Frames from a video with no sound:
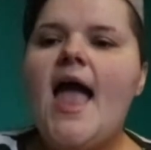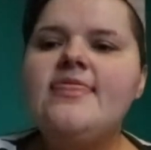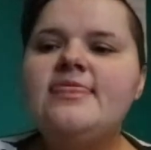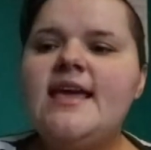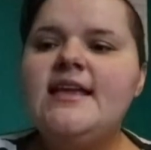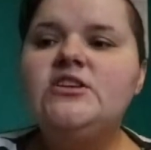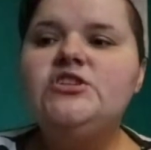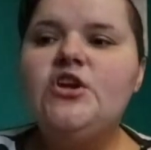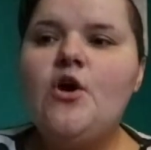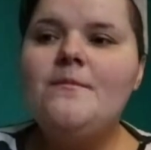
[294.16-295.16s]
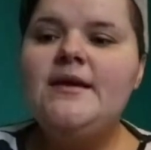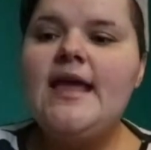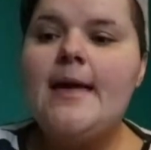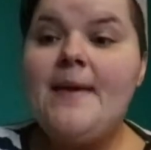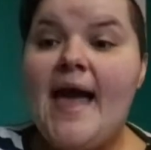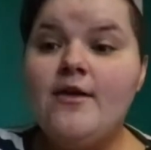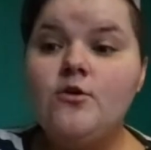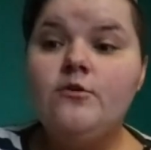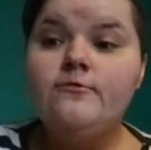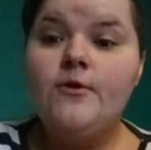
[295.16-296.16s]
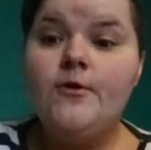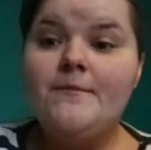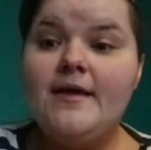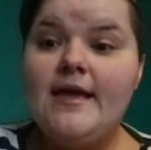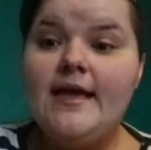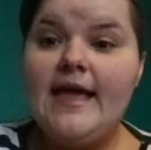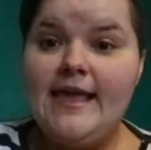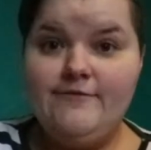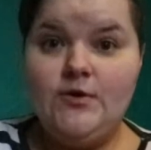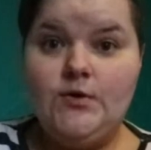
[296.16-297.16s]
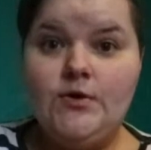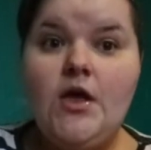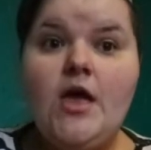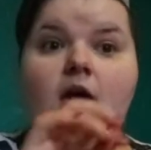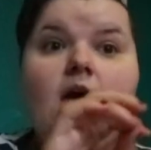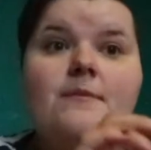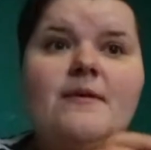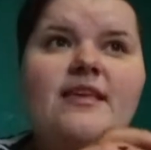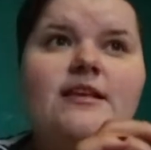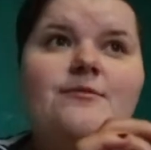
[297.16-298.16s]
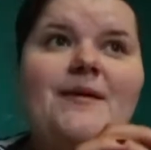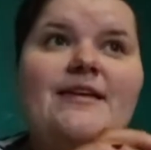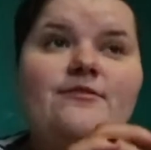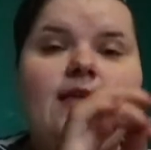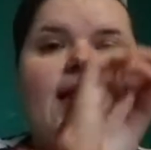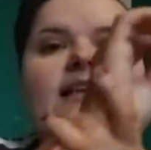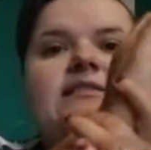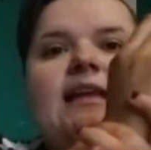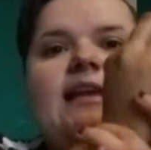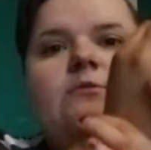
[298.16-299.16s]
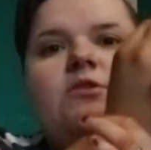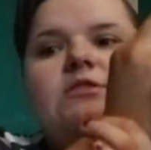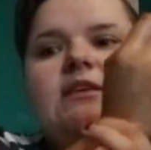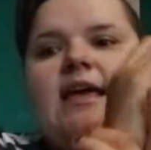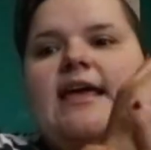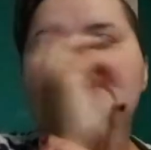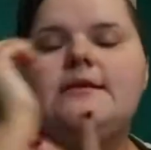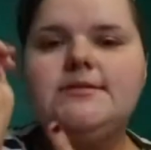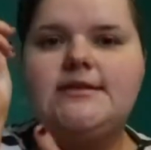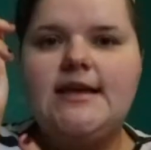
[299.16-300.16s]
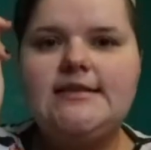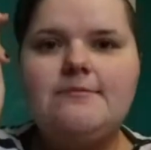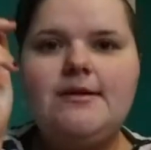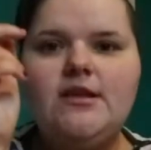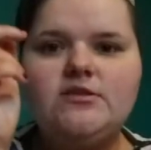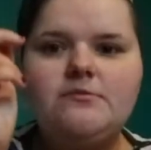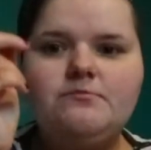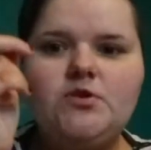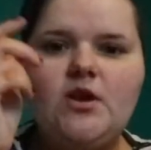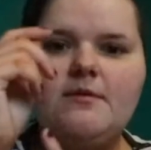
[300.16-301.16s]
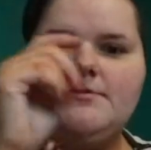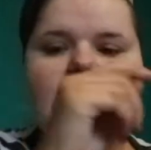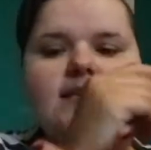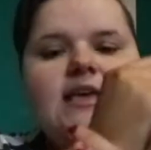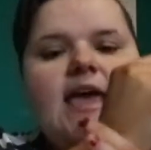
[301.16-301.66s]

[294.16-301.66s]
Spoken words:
And then she got me a bangle from Avon. I think it's from Avon, yeah. And it was, it's upstairs at the minute because I took it upstairs.